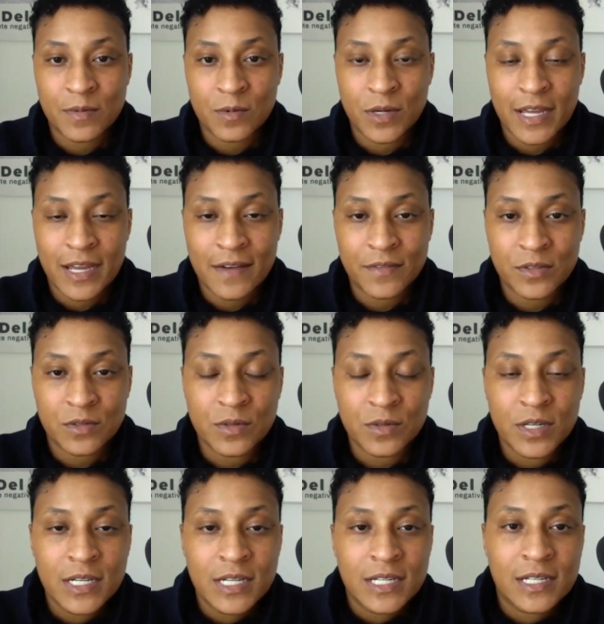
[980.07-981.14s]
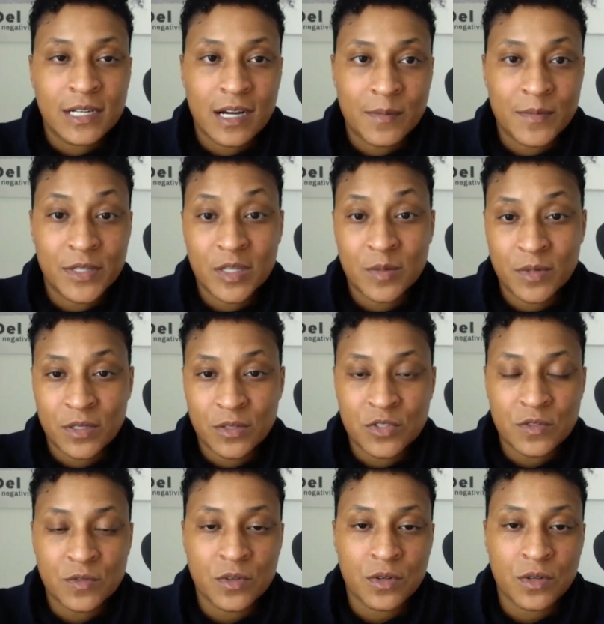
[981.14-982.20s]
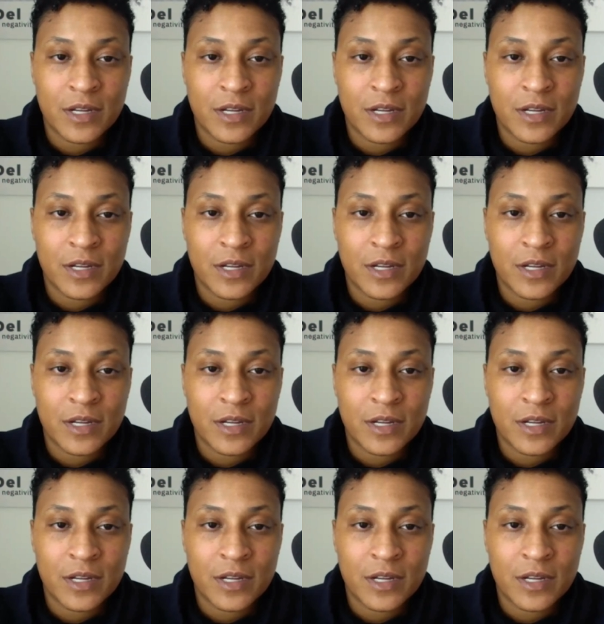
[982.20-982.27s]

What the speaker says: what have you, it could be useful.